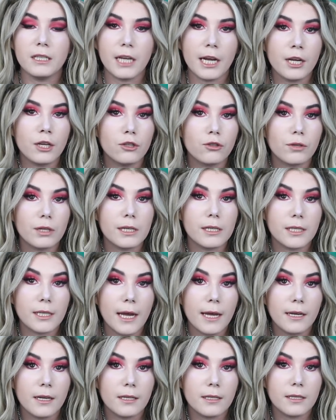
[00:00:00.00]
dangerous
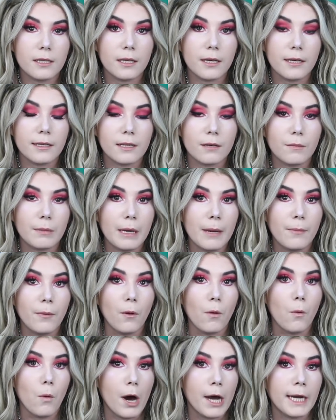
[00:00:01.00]
tendencies and
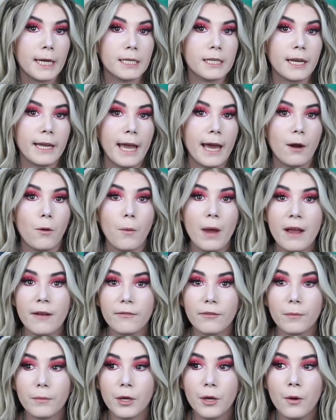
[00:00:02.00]
people wanting to get away
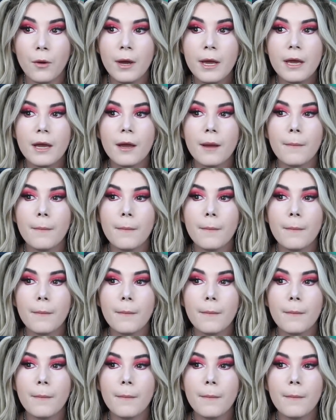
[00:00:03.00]
from you